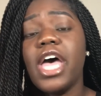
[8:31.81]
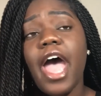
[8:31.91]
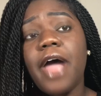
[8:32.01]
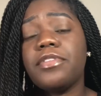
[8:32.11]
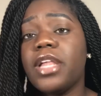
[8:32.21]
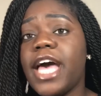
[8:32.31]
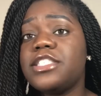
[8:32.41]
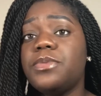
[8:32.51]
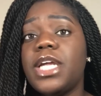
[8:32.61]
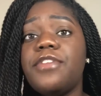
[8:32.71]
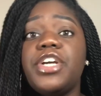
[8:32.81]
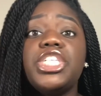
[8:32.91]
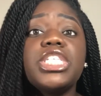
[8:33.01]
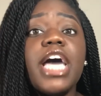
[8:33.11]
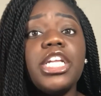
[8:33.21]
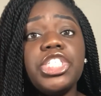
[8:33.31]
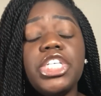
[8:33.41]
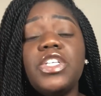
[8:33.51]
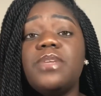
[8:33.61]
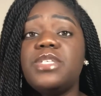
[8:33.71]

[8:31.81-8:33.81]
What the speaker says: after class or whatever, and just kind of chilled.